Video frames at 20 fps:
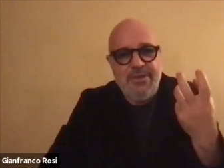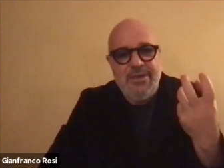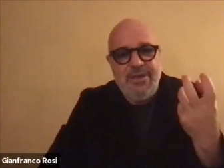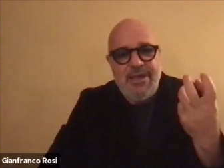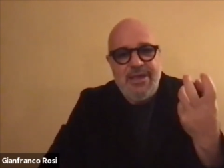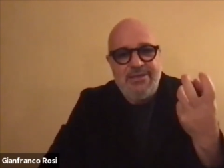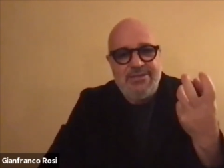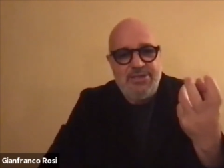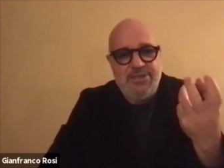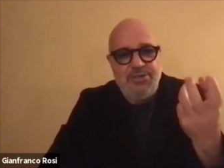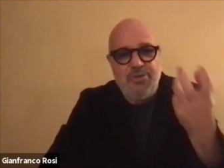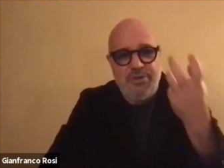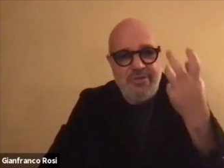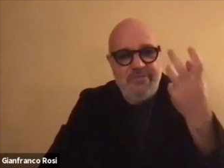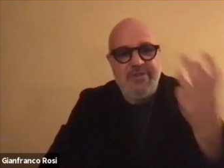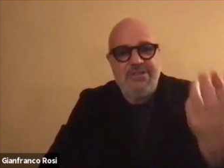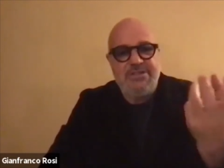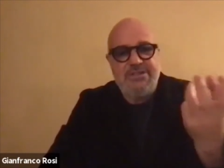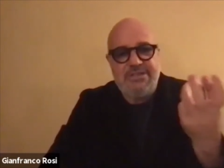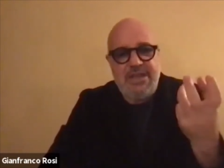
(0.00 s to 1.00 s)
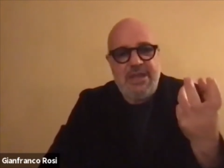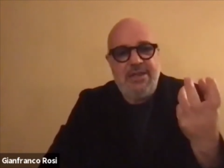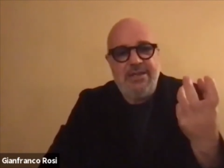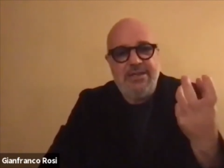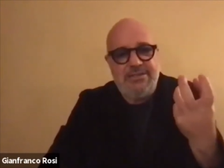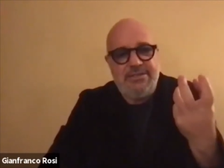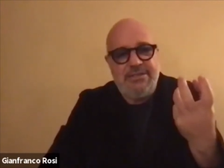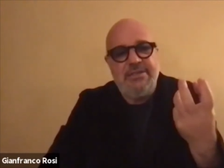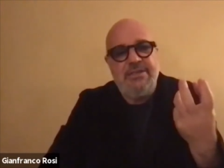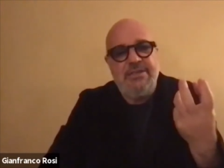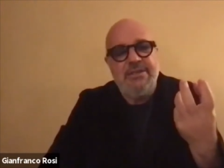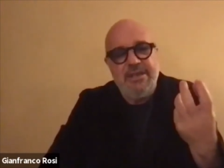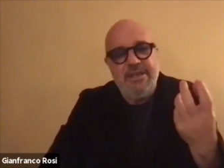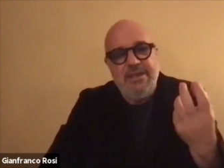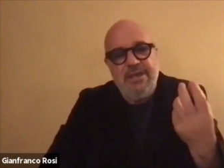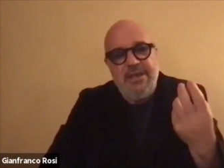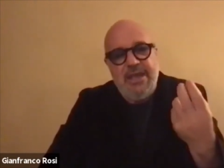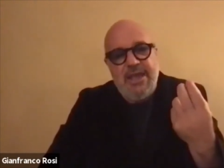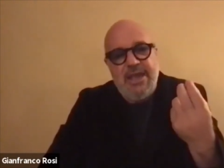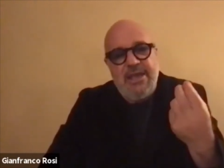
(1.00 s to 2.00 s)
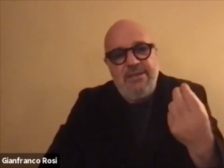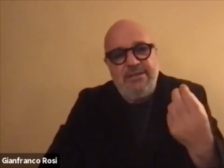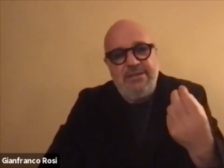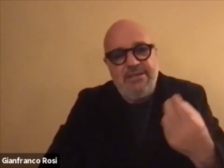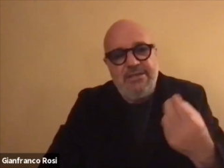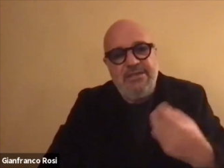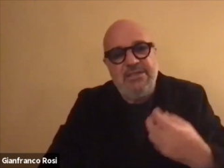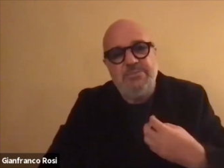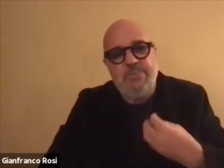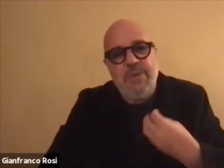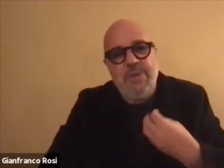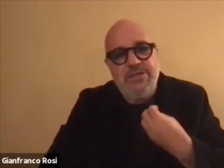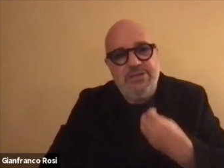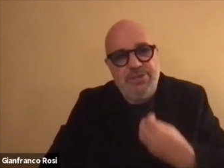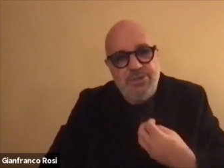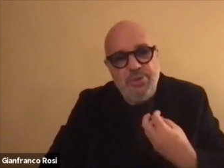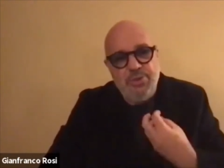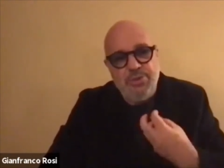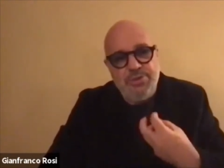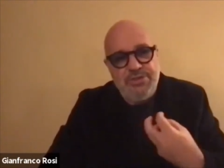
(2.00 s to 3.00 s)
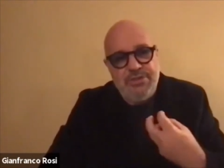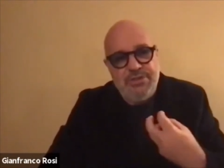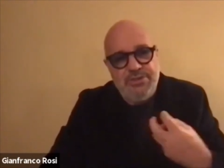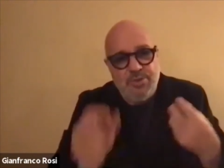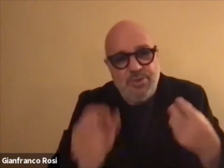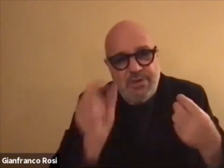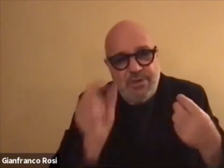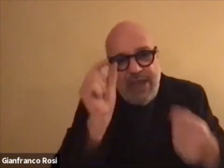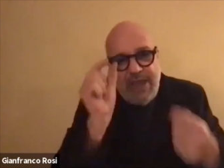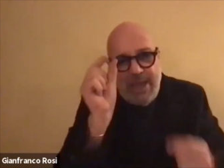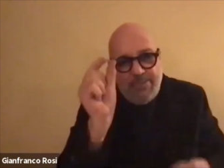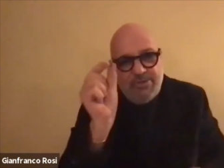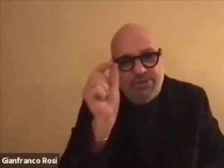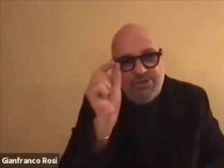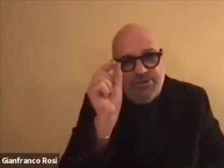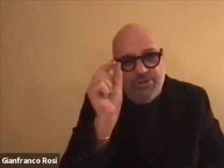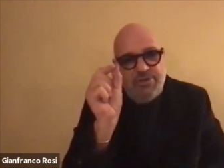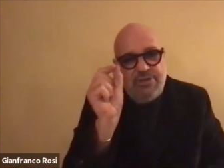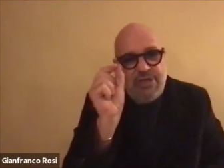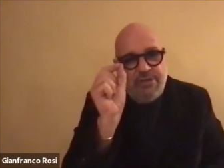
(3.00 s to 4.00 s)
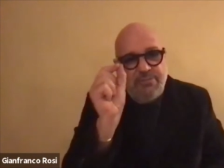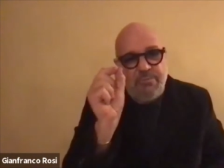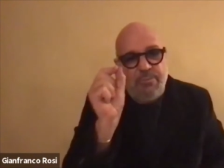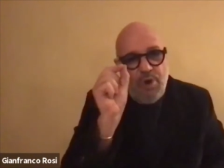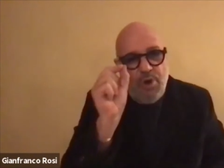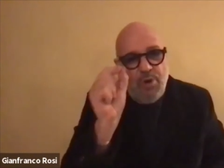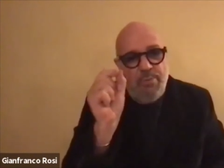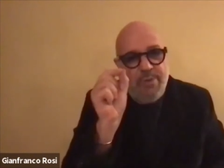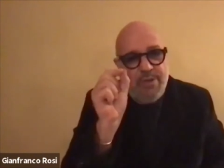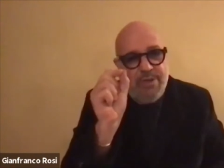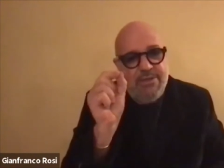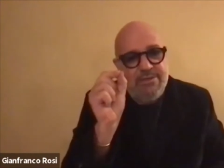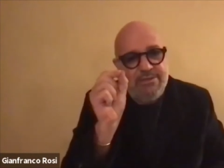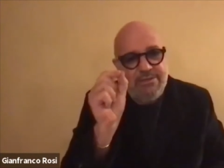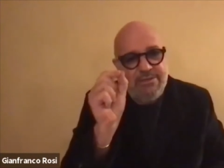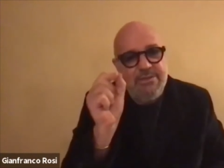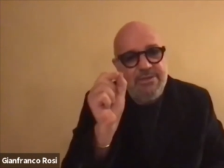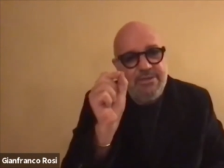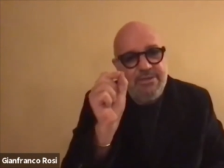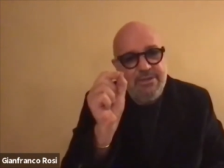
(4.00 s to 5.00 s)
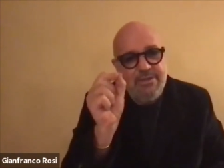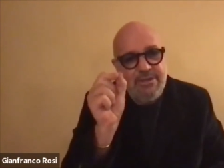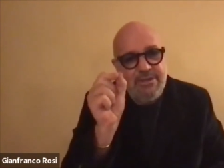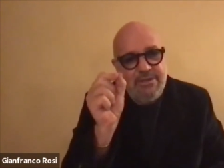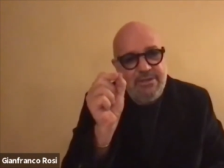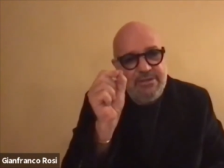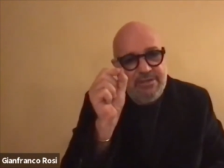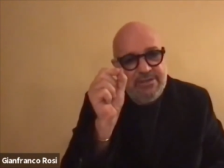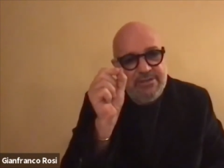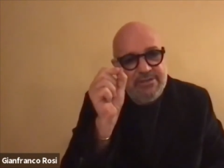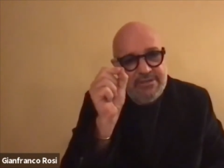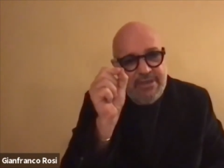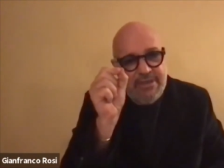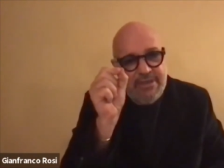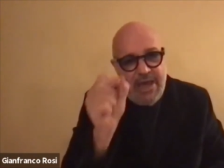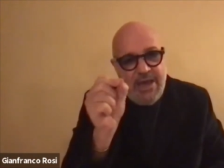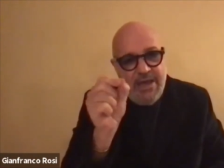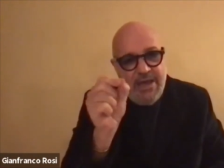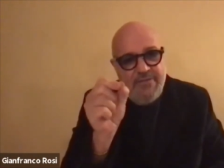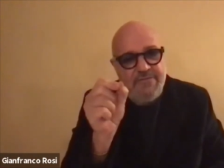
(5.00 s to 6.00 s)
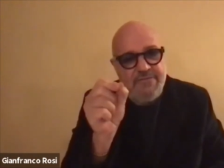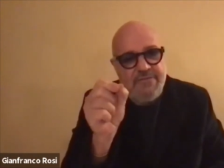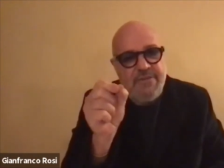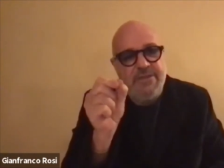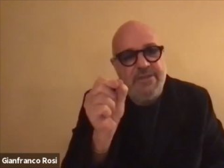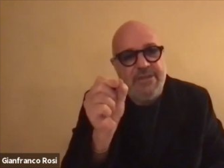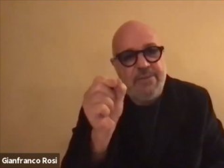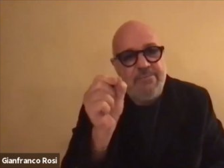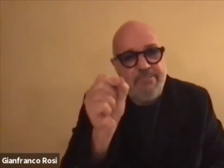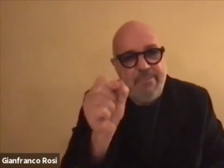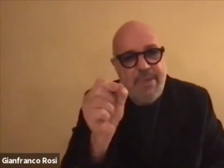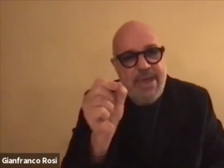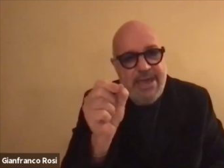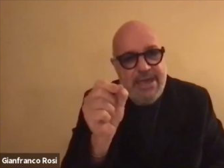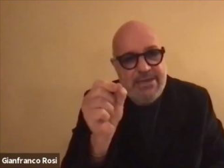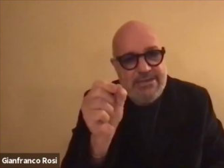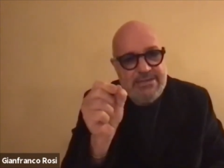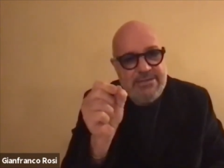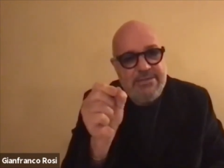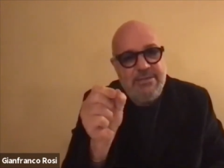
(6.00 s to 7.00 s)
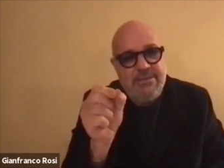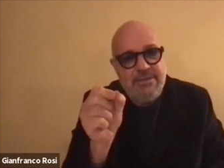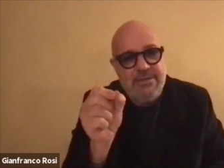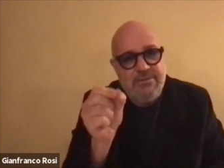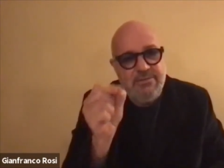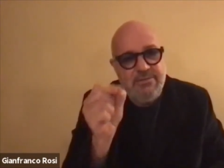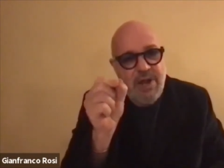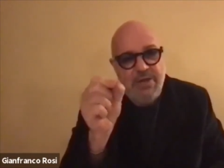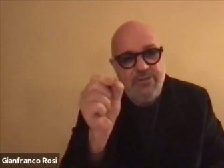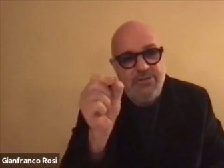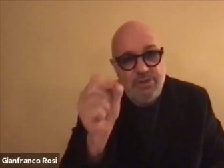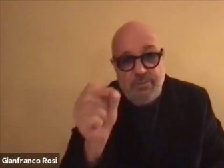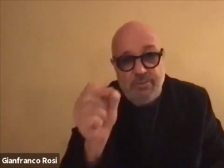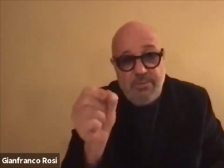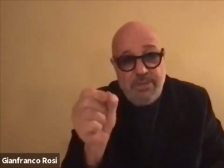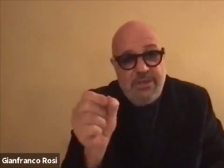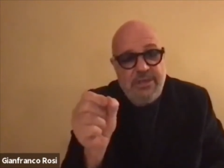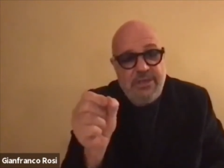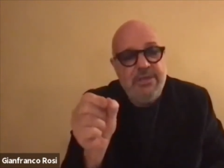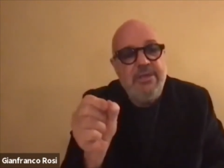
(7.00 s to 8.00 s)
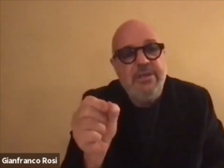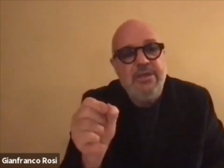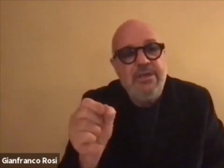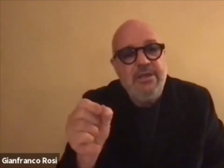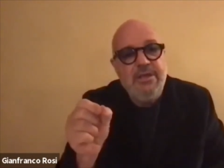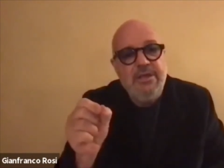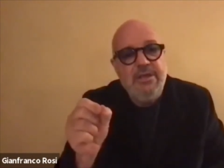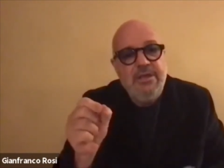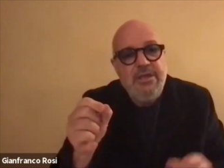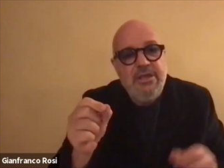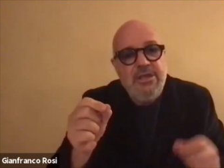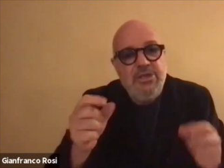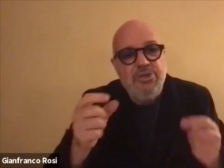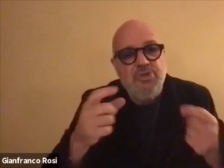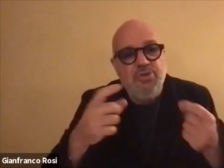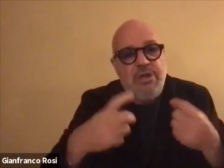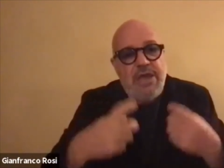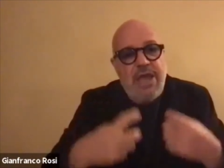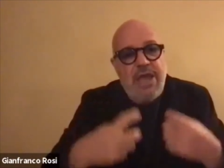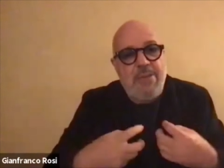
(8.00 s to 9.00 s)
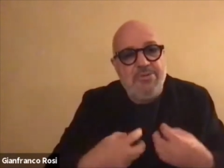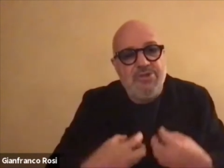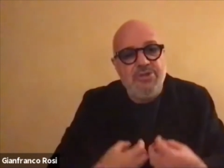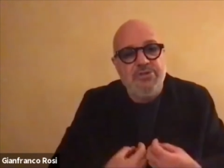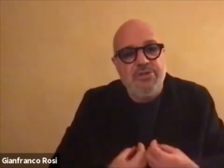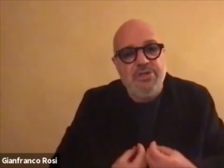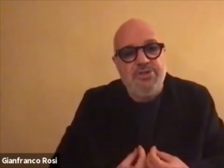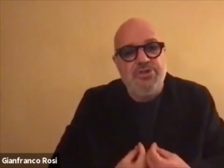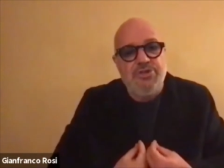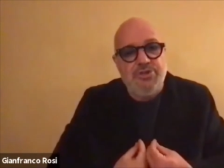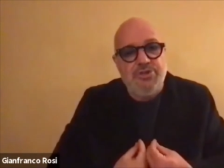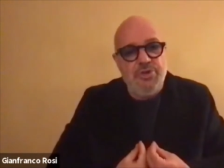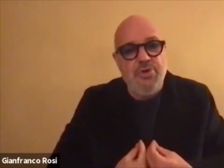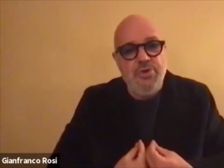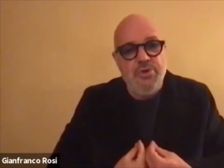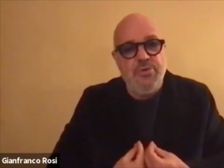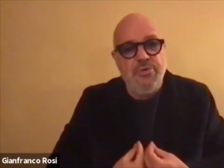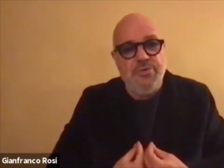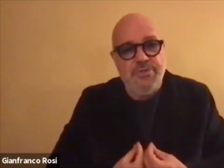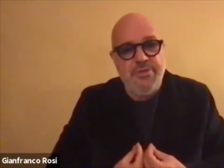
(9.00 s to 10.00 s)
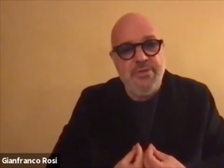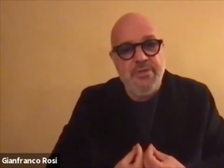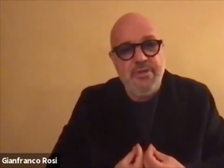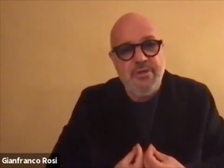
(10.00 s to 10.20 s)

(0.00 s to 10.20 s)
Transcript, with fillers: has a universality. And this is my duty to capture that moment in this life that I met randomly, to capture the truth